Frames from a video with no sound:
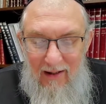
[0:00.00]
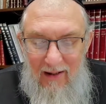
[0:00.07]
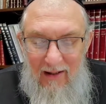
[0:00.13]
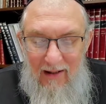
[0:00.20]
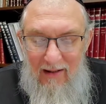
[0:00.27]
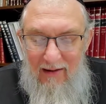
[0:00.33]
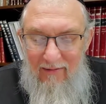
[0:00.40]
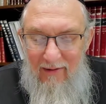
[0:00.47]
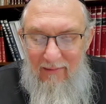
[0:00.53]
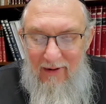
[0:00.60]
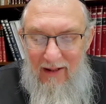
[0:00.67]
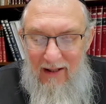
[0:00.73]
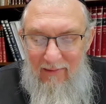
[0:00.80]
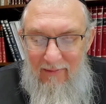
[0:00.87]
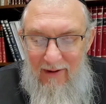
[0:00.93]
and I live in
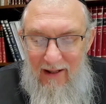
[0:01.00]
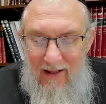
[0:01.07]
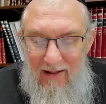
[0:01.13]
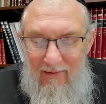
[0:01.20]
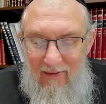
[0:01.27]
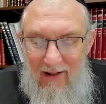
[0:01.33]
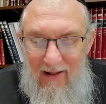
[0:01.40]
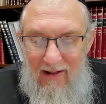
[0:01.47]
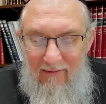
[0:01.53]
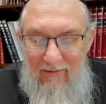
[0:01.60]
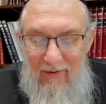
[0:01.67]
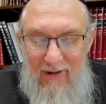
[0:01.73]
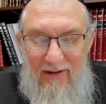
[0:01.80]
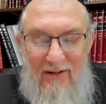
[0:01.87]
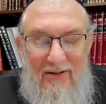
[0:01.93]
Bnei Brak, where I have
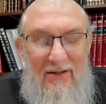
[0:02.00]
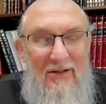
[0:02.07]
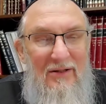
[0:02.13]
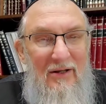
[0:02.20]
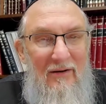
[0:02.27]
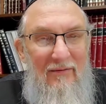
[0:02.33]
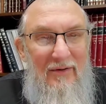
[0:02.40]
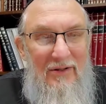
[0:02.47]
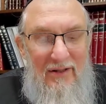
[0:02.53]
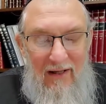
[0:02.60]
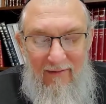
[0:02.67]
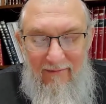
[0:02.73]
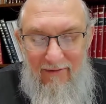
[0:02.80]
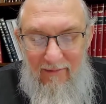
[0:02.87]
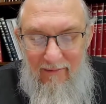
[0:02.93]
worked as a cipher
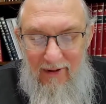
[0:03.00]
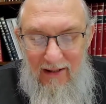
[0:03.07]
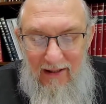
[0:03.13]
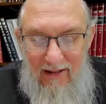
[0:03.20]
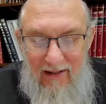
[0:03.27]
stam for many